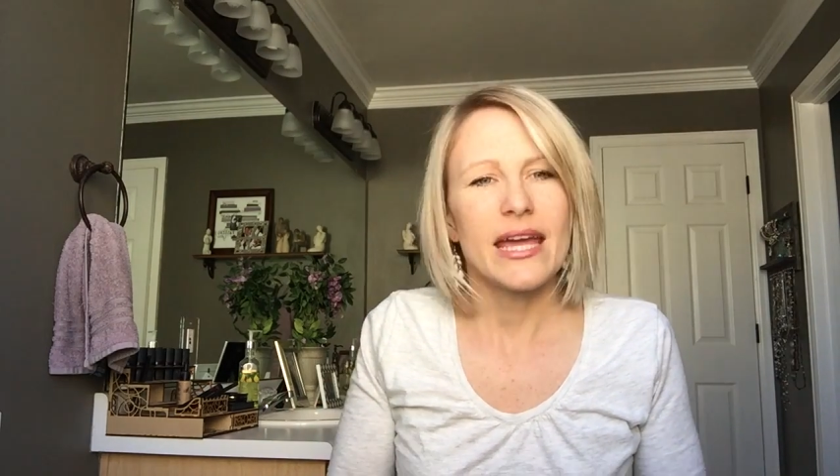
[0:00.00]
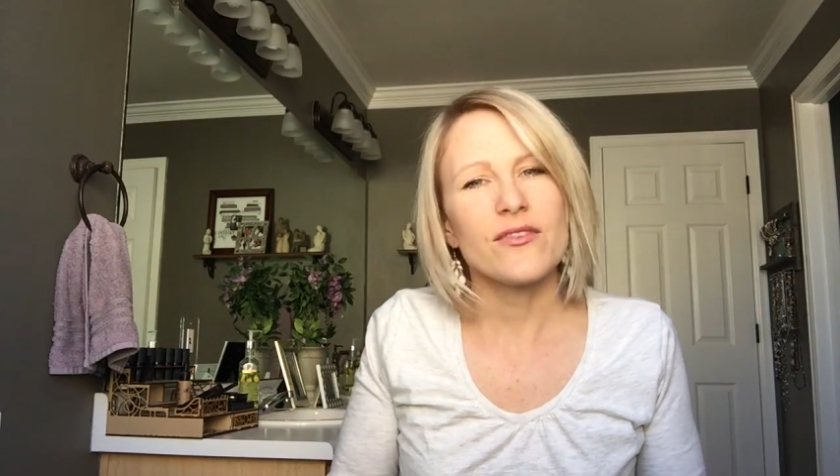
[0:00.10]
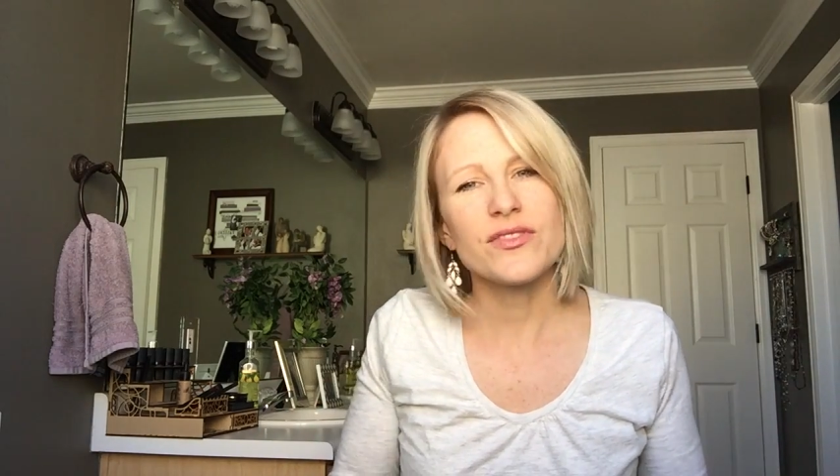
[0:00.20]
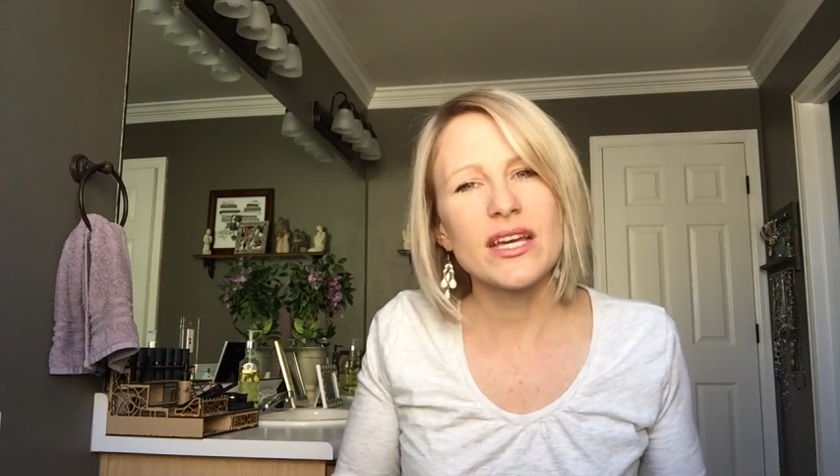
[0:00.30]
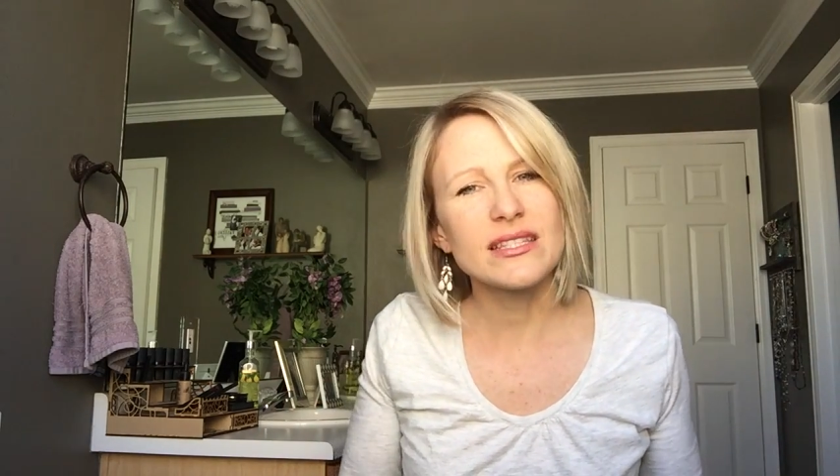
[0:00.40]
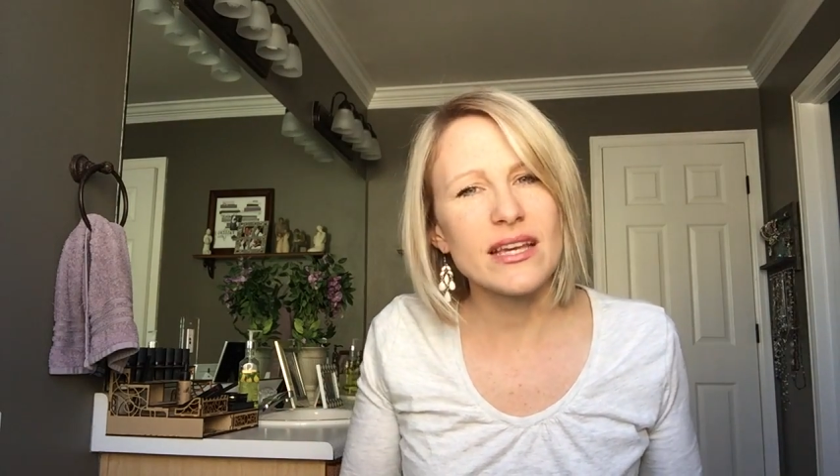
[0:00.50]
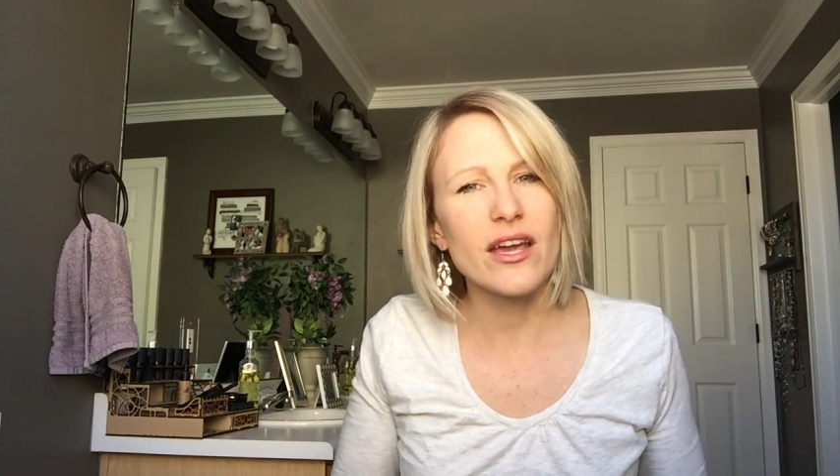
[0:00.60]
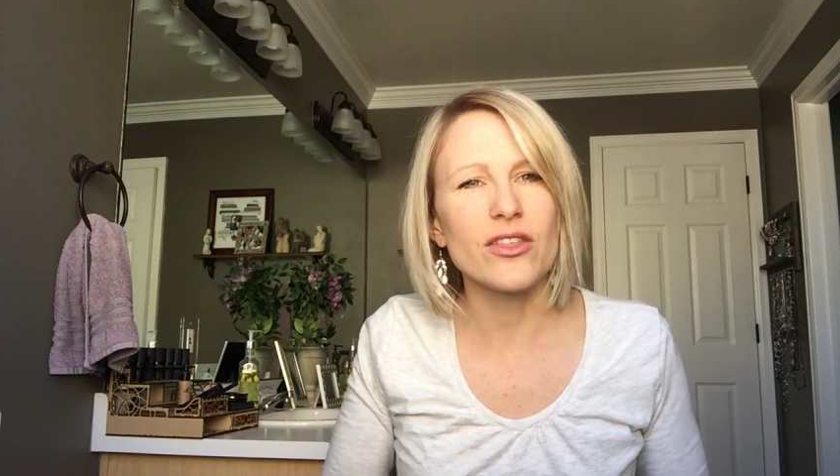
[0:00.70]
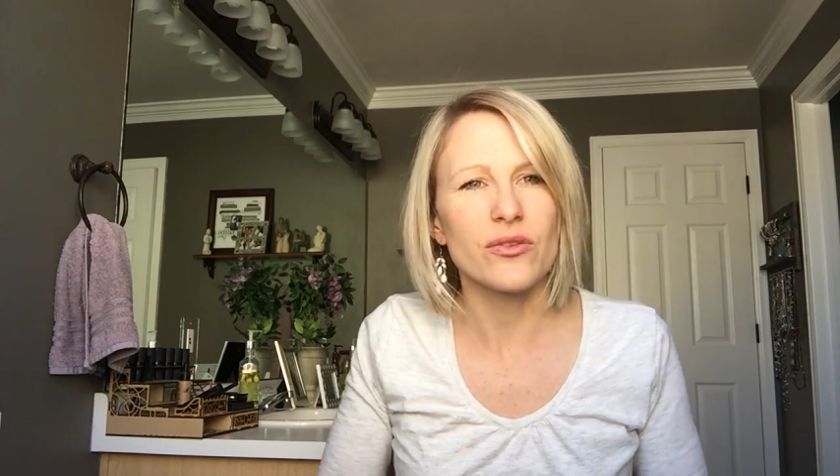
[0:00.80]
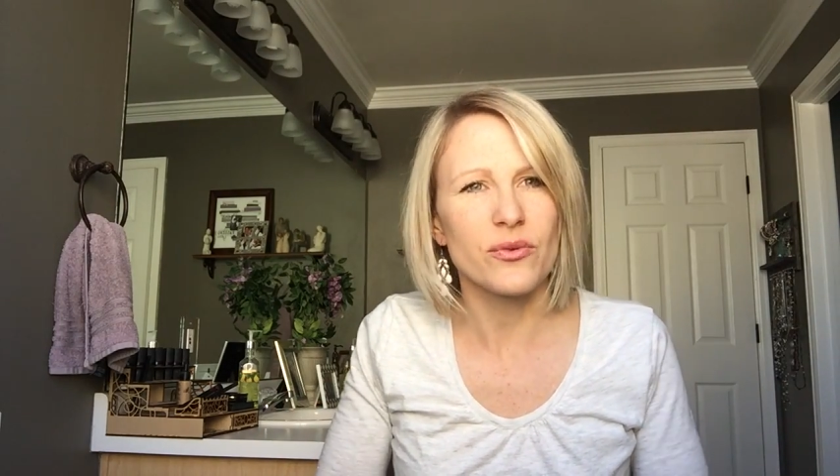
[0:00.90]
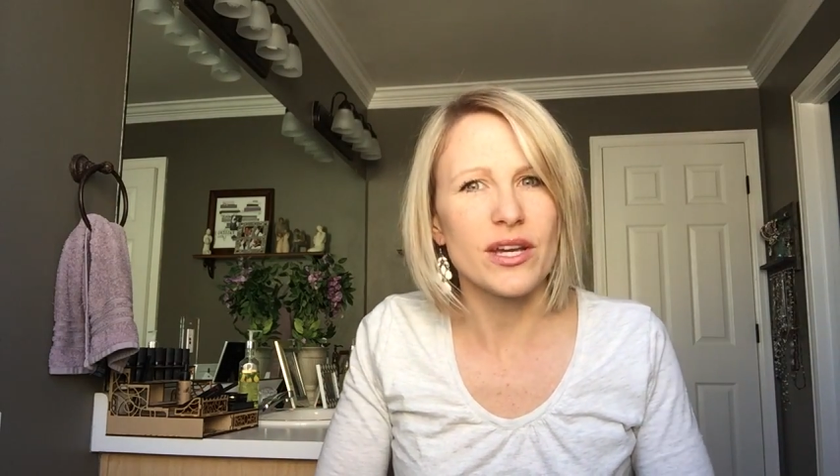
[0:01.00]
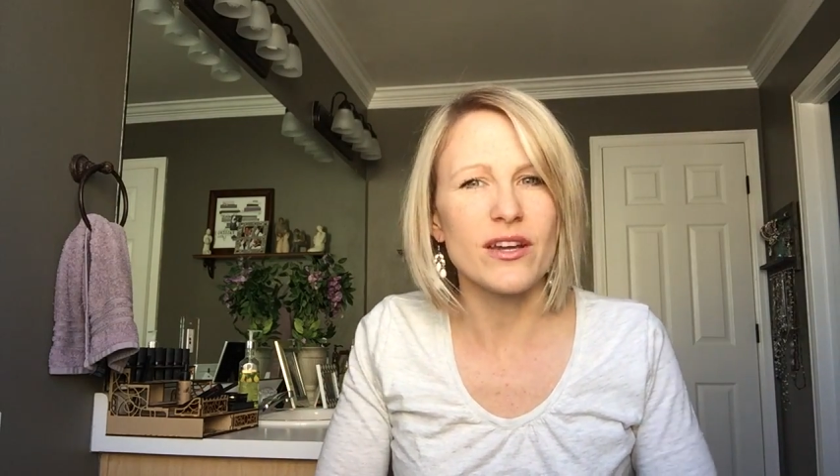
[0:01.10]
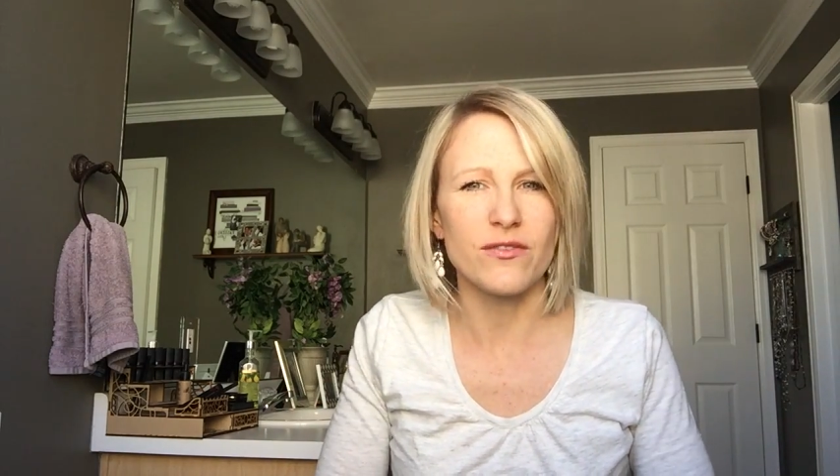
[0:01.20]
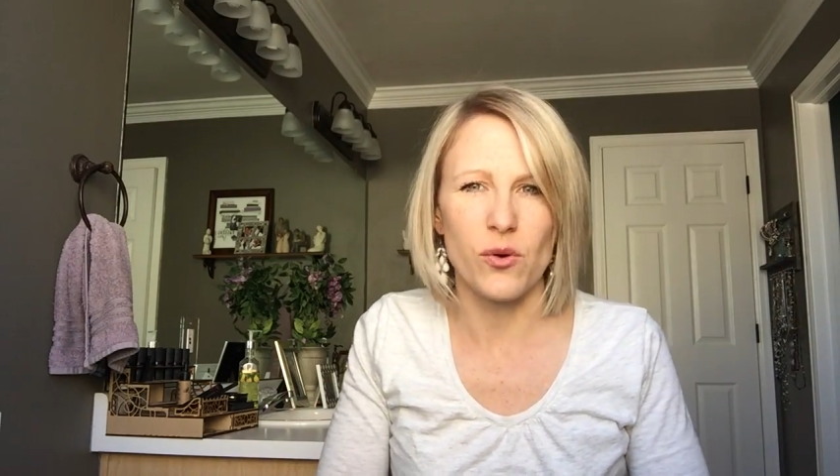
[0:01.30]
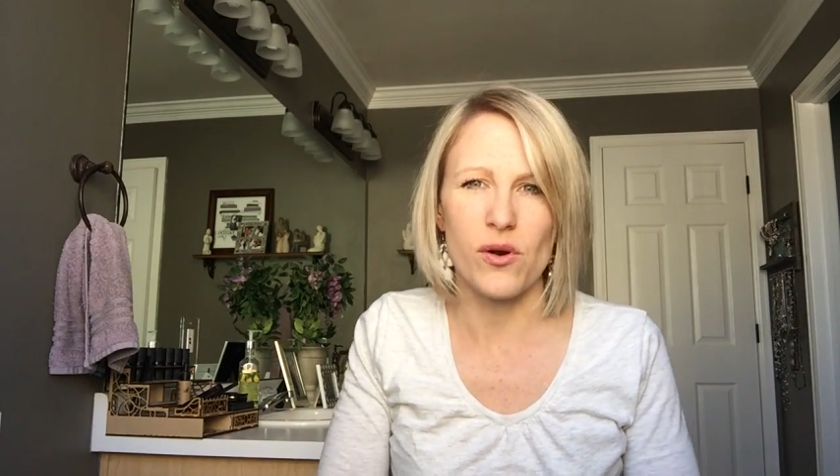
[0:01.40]
If they say
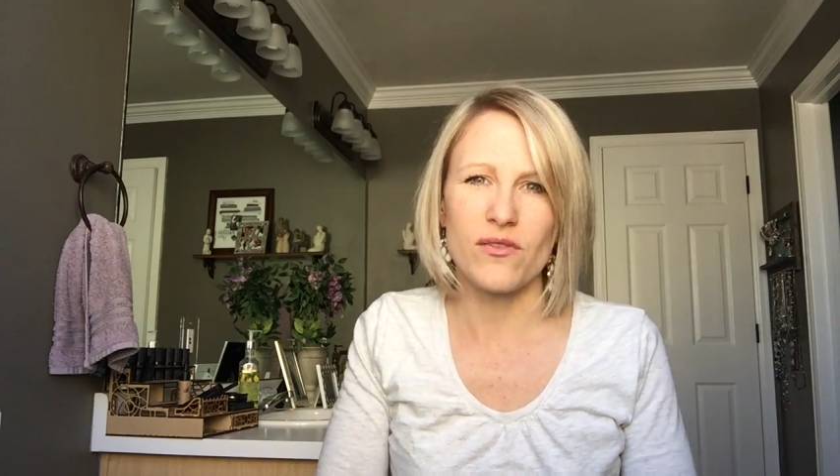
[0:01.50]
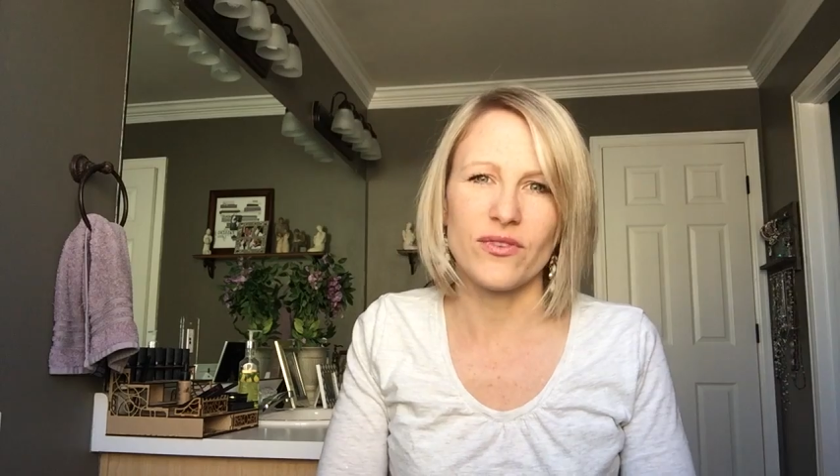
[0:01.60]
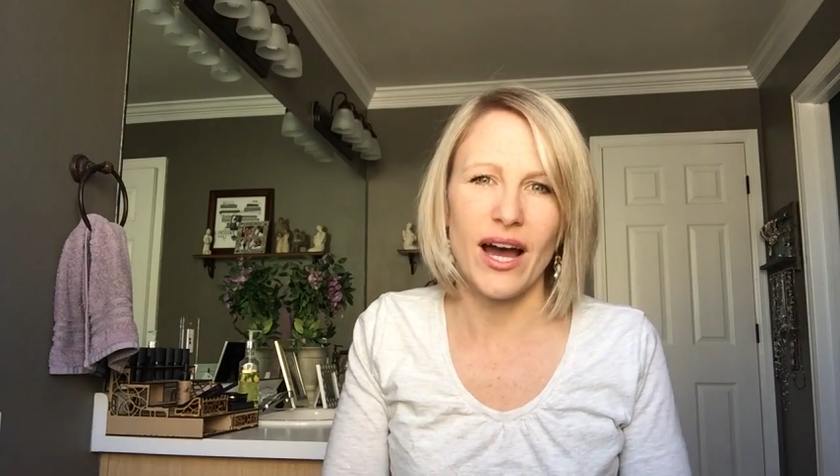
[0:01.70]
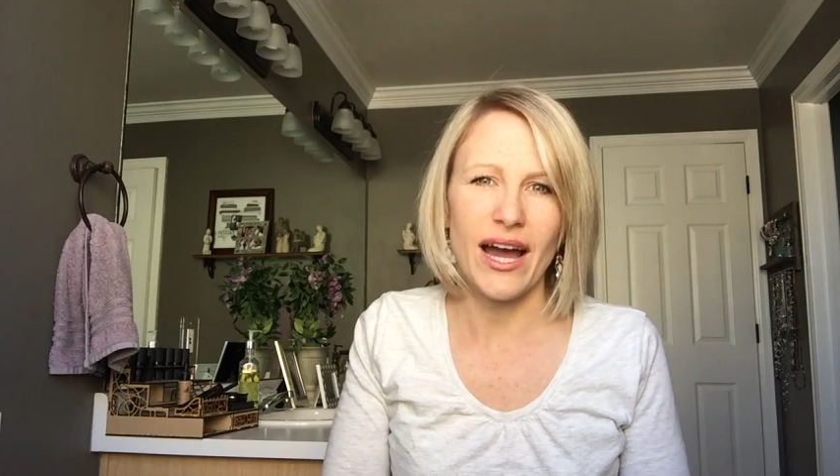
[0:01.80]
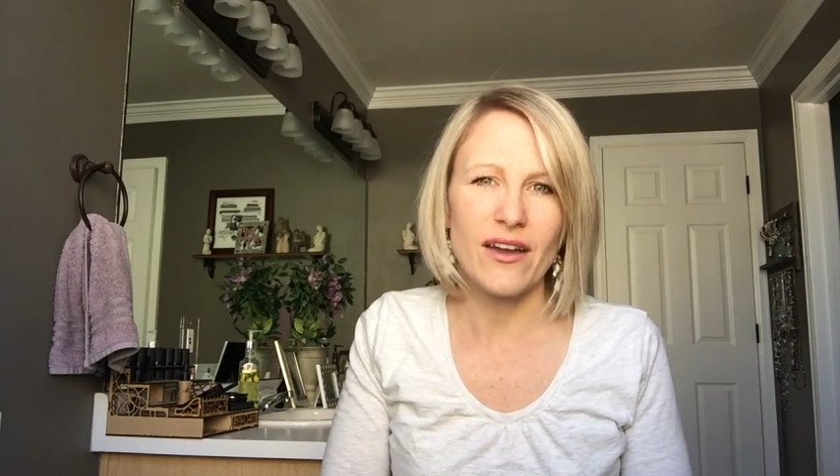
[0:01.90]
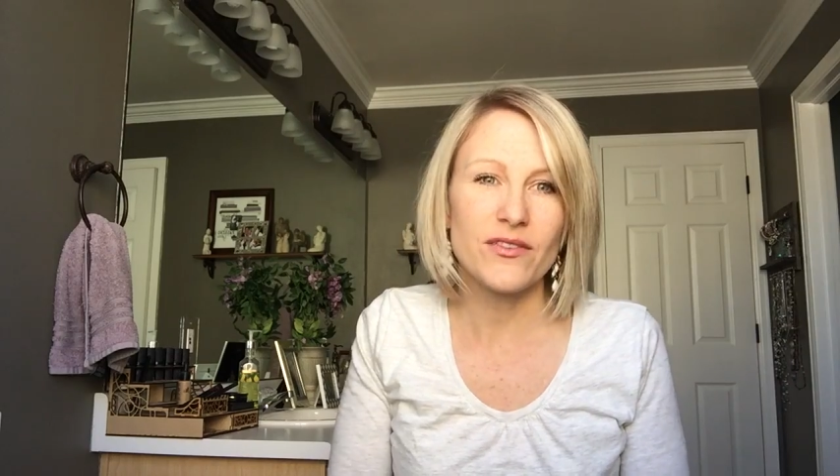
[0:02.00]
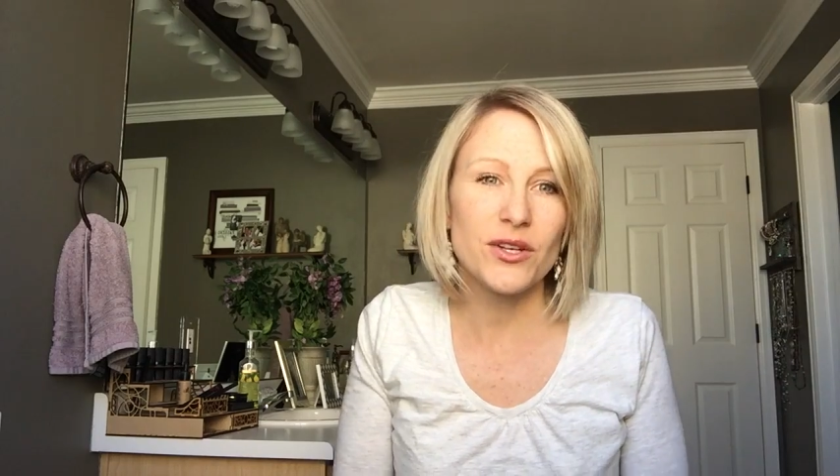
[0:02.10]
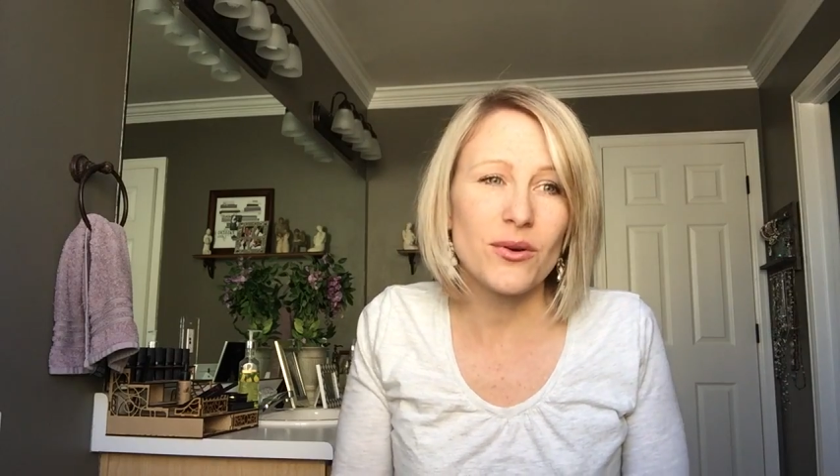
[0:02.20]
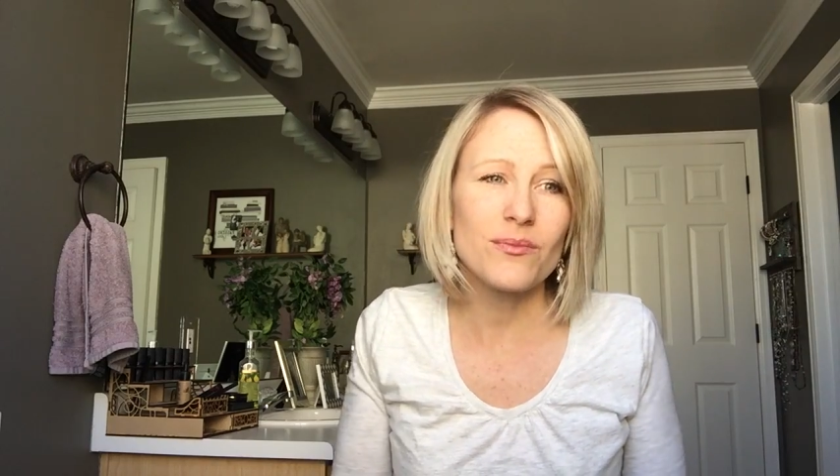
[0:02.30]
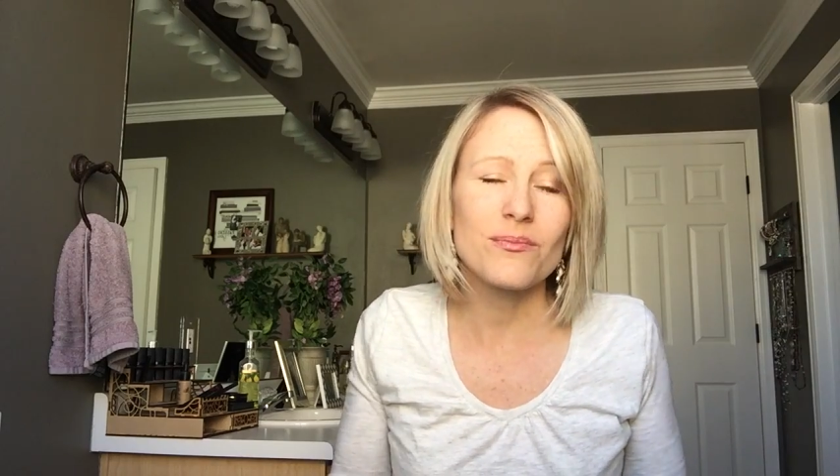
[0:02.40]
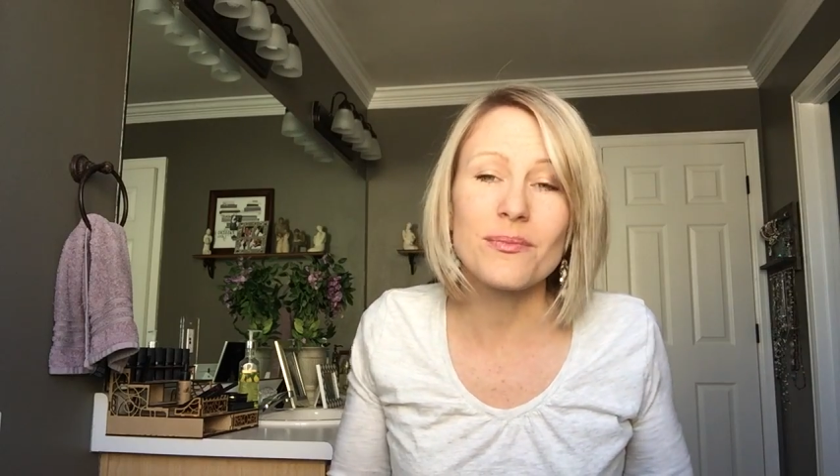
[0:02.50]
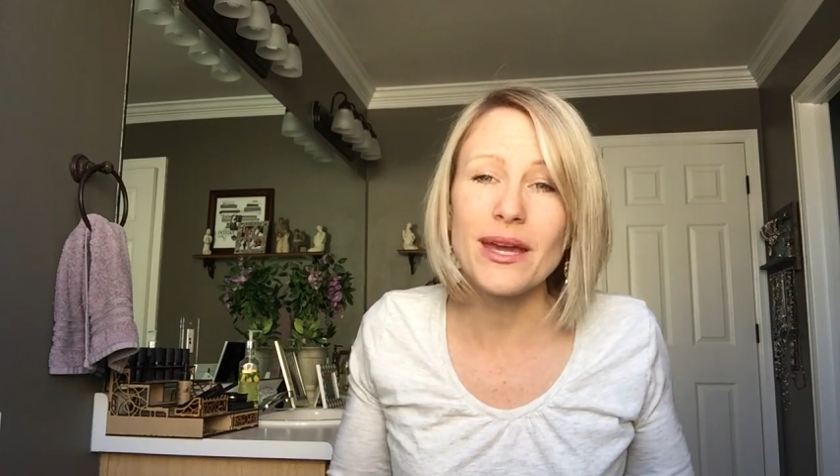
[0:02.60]
3, 4, 5,